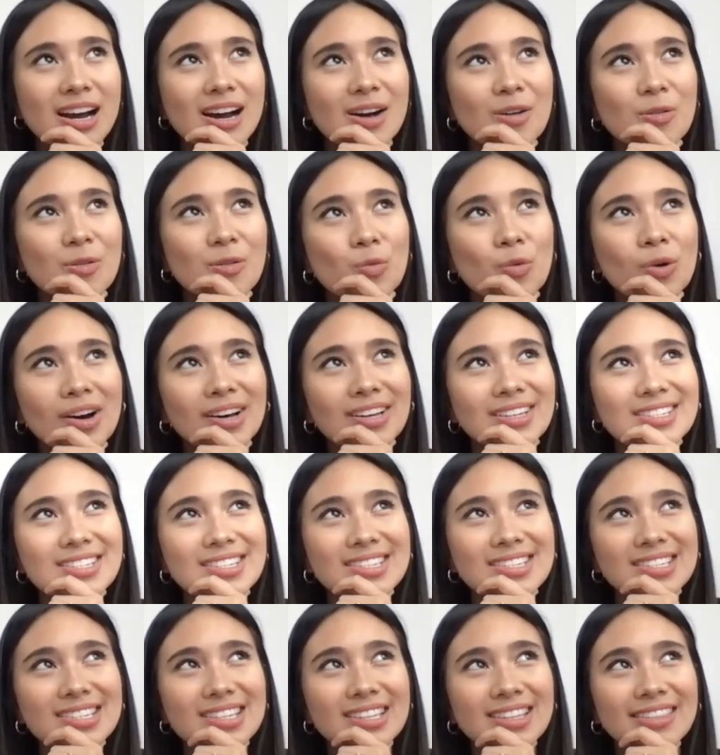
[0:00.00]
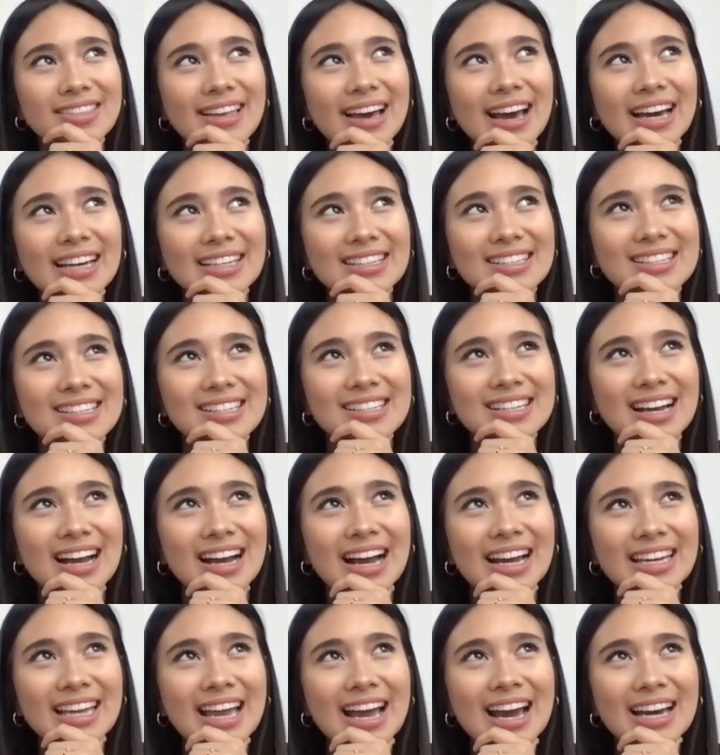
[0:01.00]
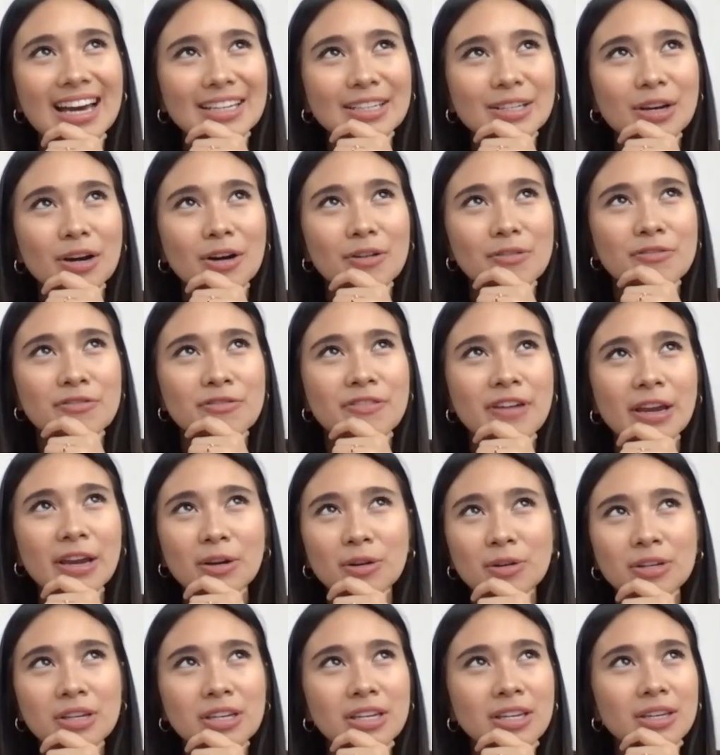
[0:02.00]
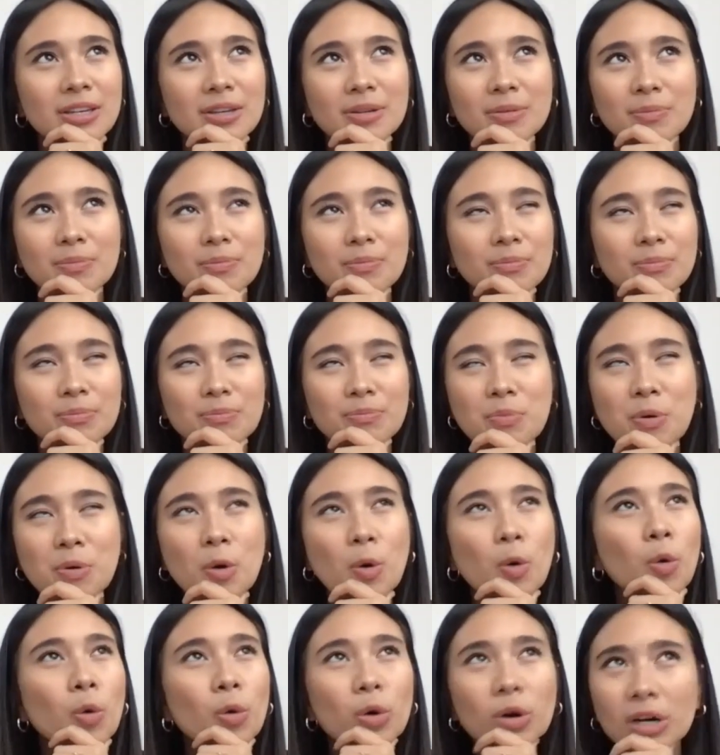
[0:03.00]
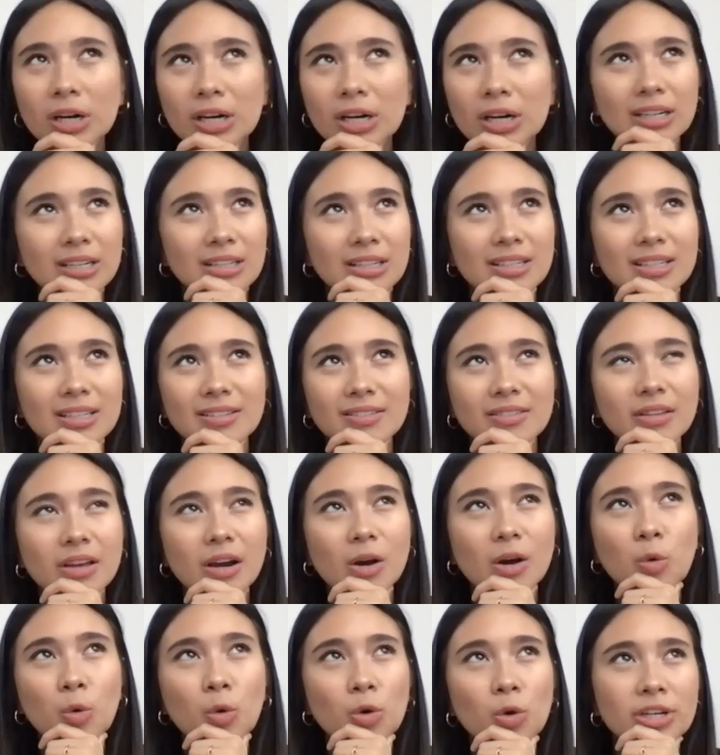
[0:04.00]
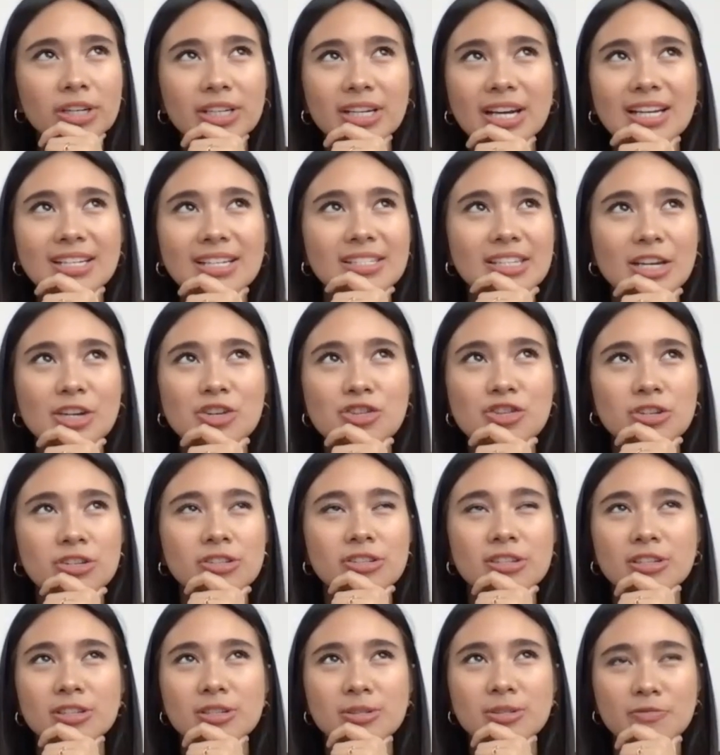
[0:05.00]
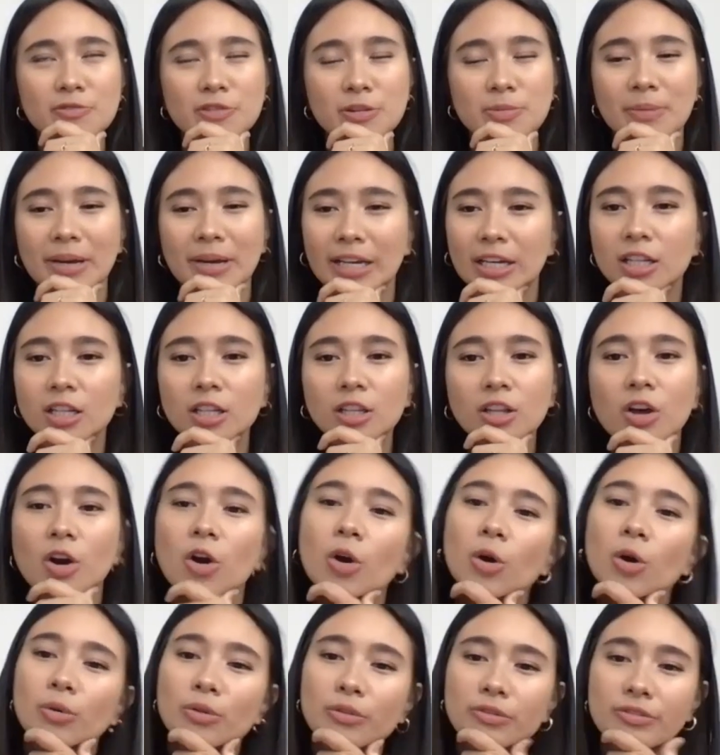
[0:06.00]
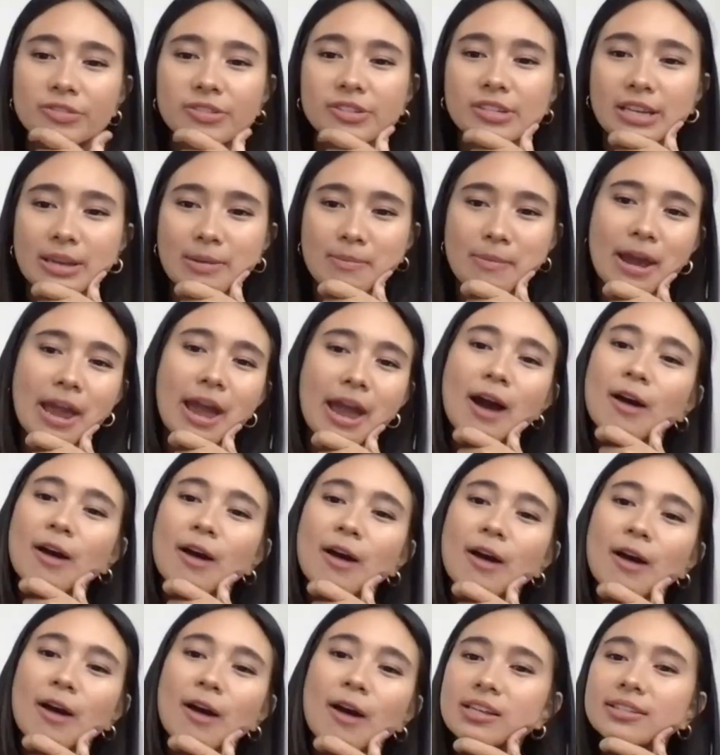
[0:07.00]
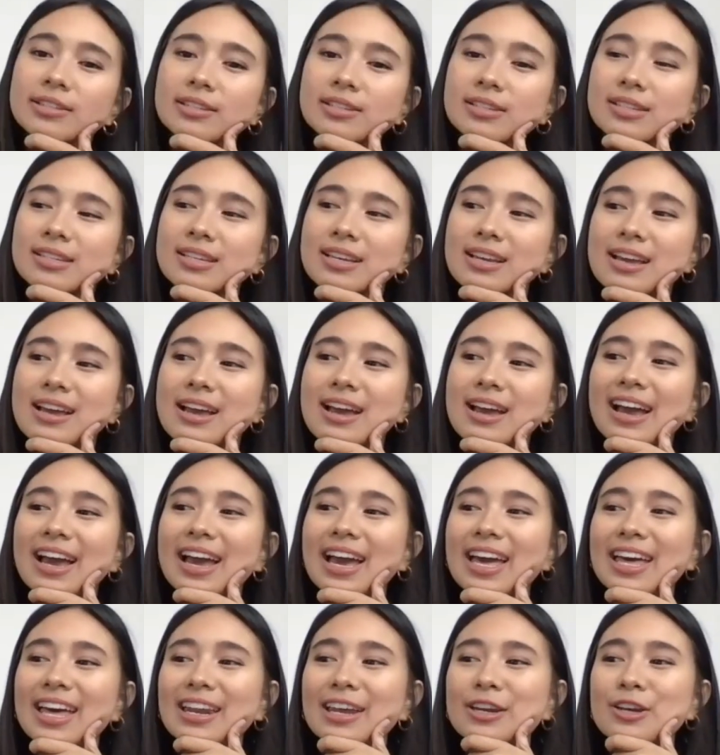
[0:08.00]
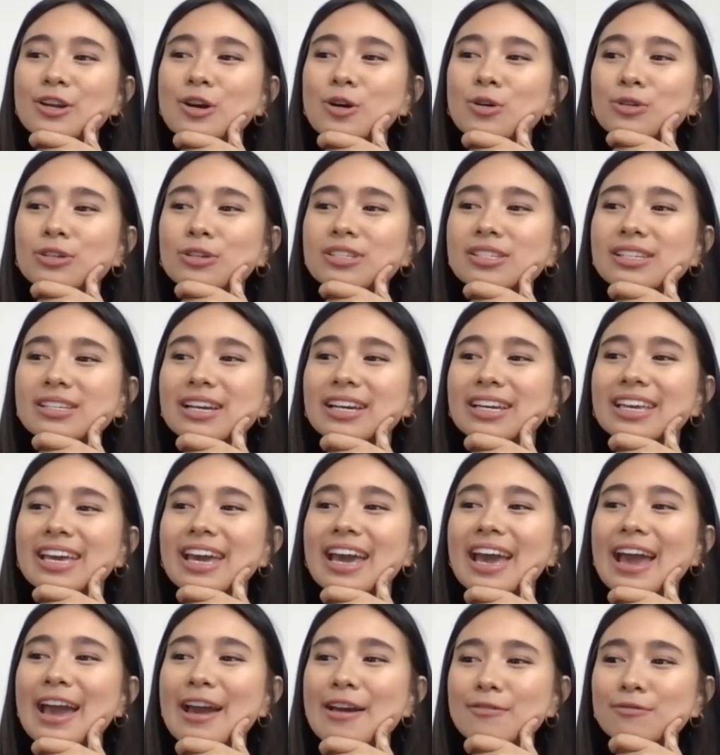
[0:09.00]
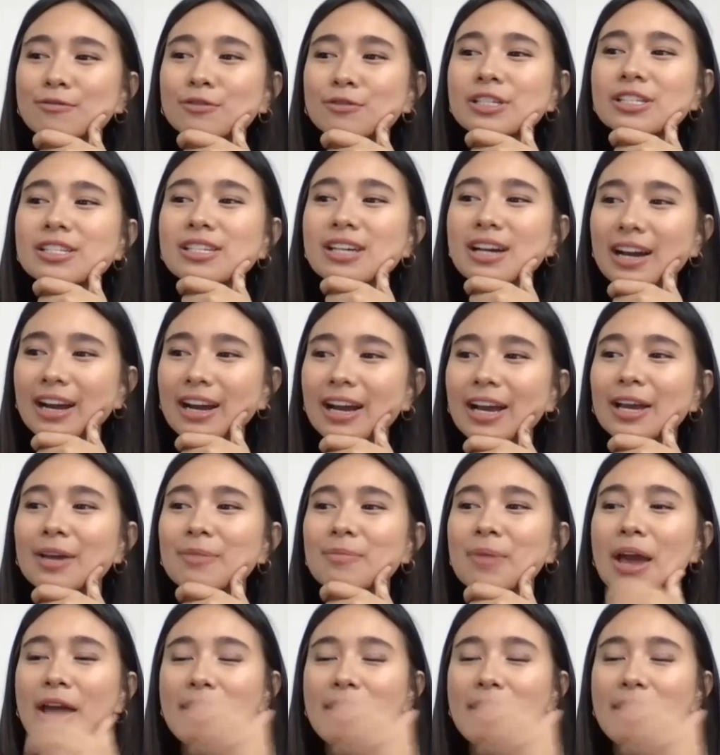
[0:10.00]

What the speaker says: was that I had a very poor organization system for my clothes and my outfits. And I noticed like every time